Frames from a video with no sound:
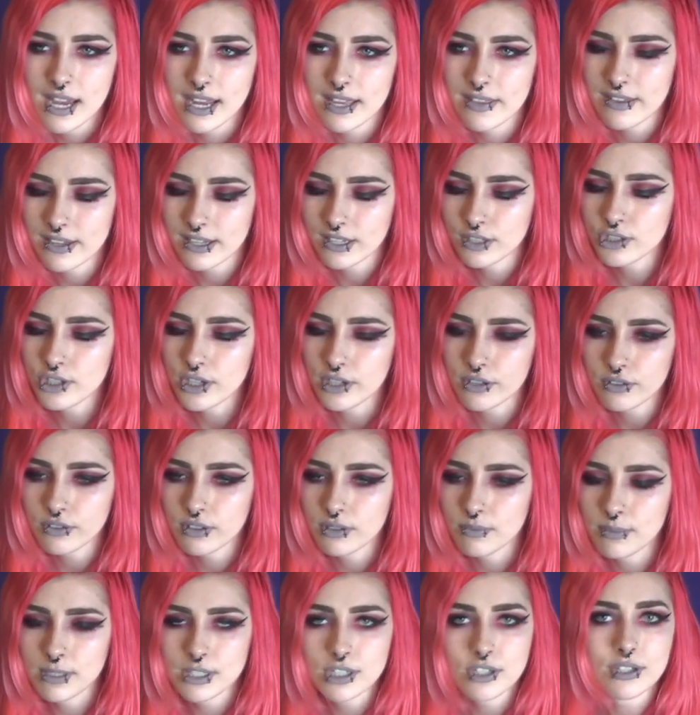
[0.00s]
I think a
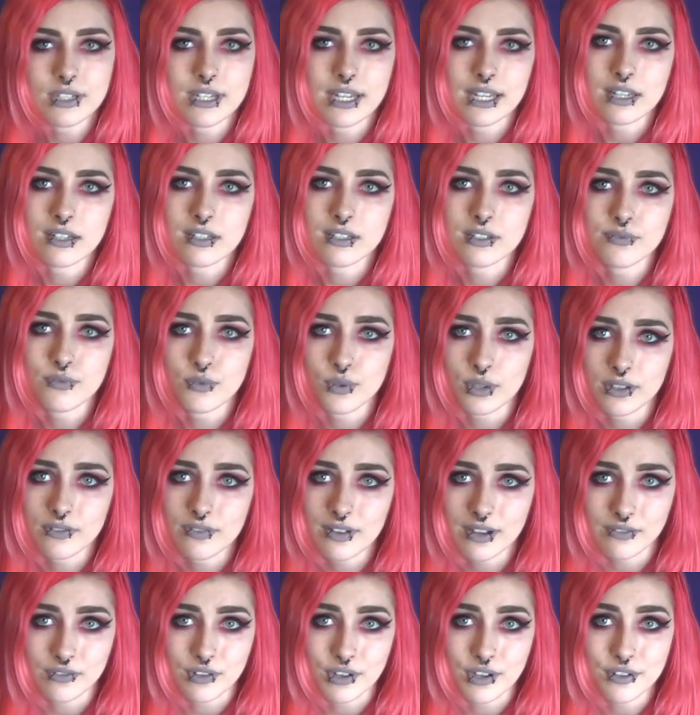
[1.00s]
general admission ticket is
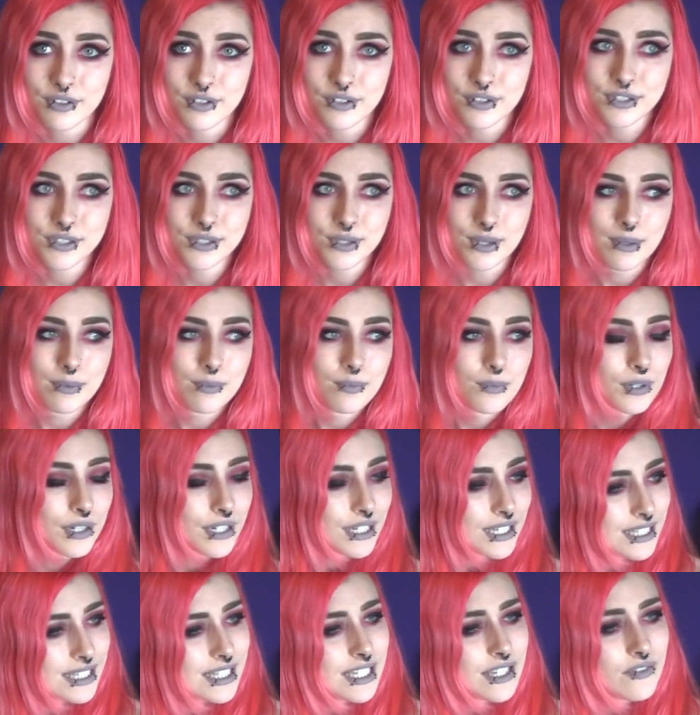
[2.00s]
$45, so we're
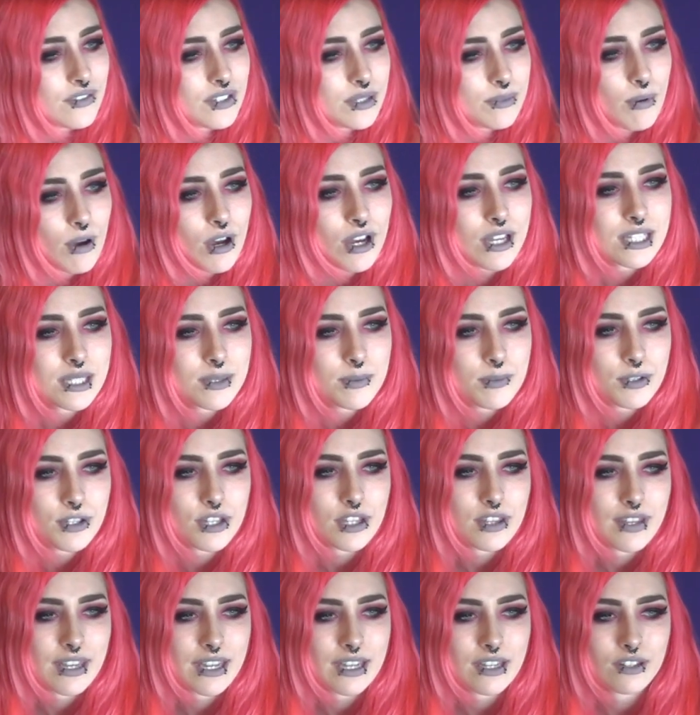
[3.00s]
gonna see if it's possible
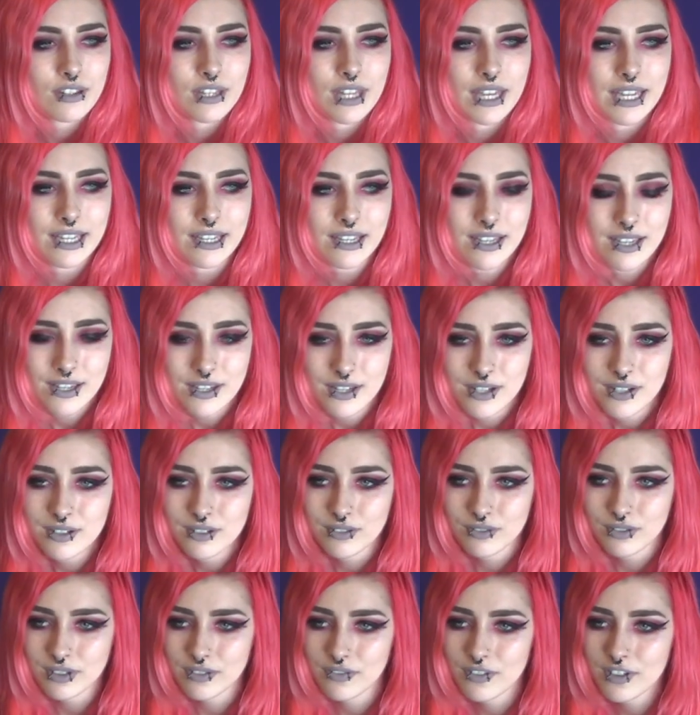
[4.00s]
that they could like
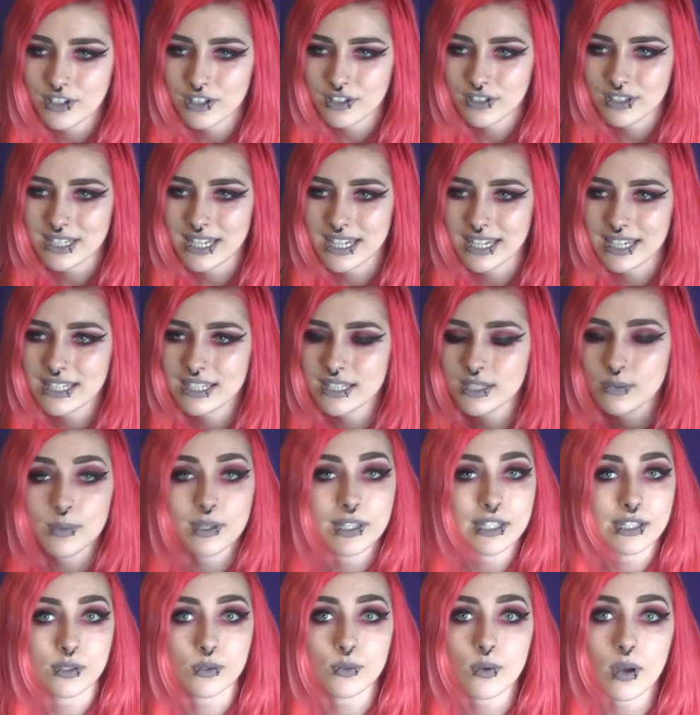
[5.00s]
refund our tickets and we
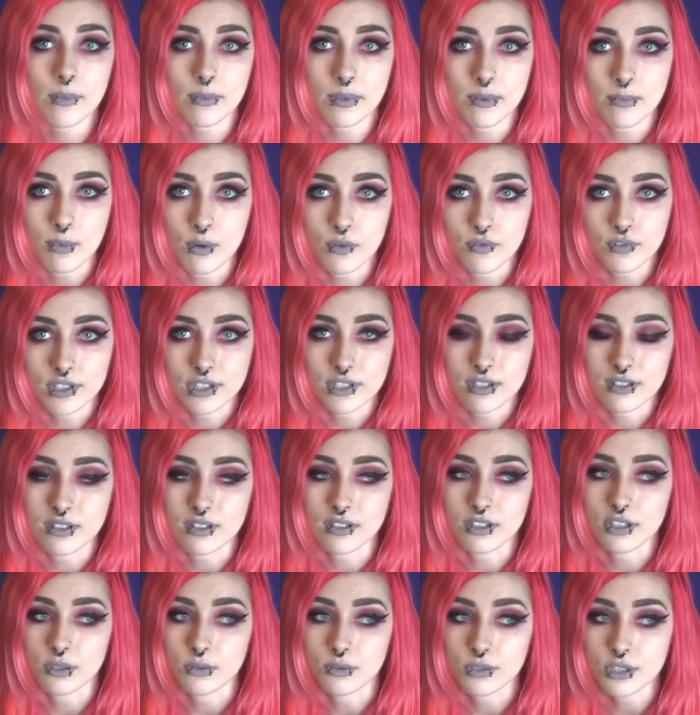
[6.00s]
can swap them over to
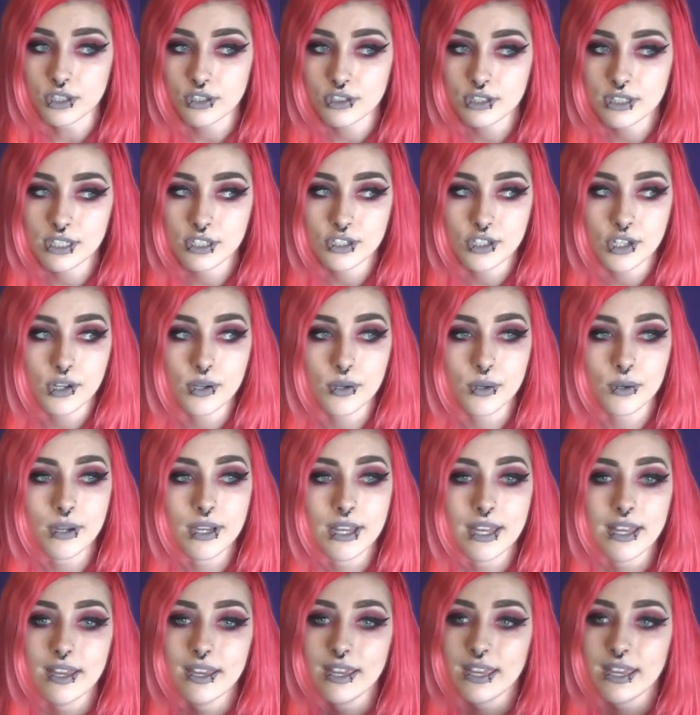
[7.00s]
the New Jersey show.